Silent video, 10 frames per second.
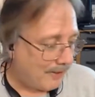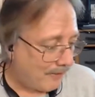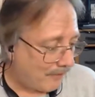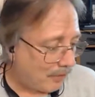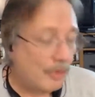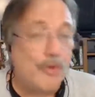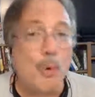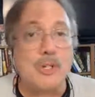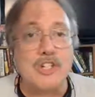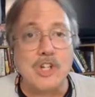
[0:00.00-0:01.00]
look forward
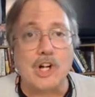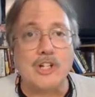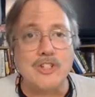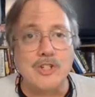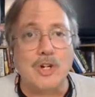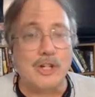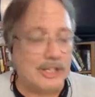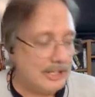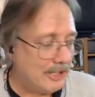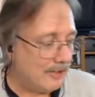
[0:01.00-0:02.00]
to talking to you all
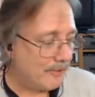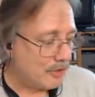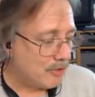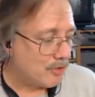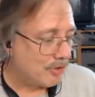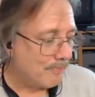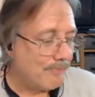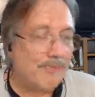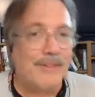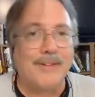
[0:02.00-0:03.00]
again in the future.
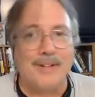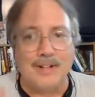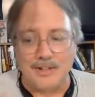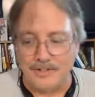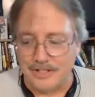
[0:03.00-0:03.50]
I'll see you